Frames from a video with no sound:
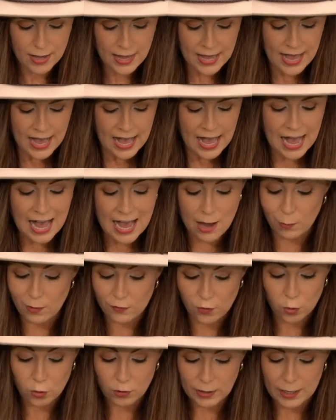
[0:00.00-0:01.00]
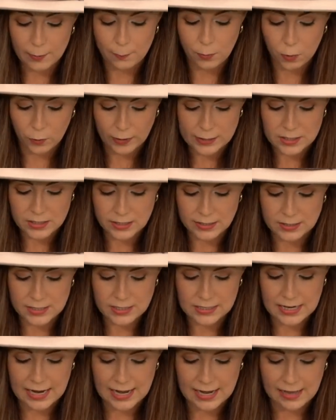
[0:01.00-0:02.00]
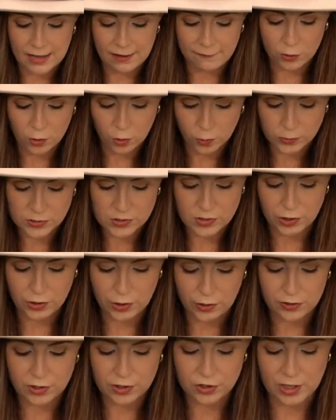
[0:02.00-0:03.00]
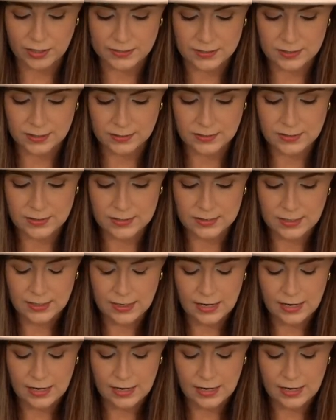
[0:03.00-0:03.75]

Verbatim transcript: Uh, and we've already appointed, uh, of course, the Youth Justice,